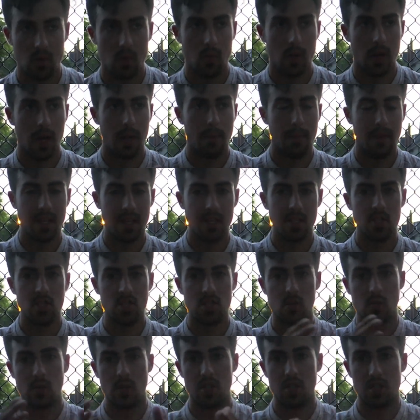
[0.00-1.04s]
When I made the
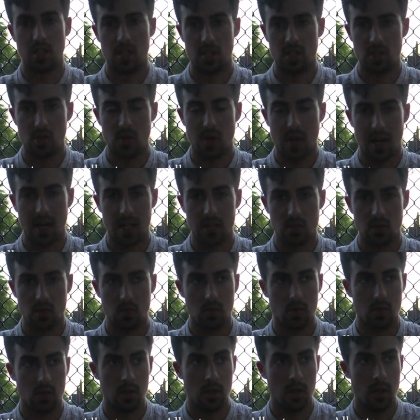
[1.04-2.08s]
switch into high
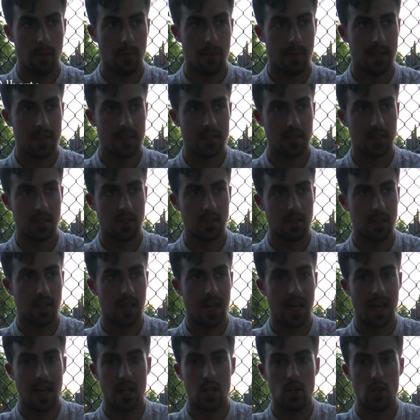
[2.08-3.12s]
school, basically
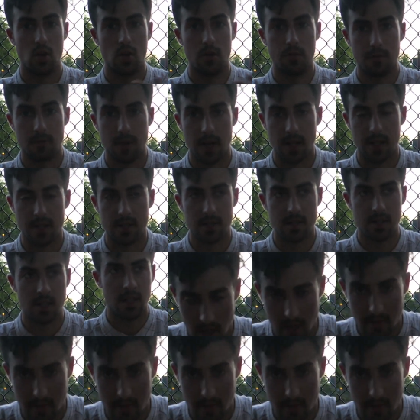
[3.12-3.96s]
I had no friends.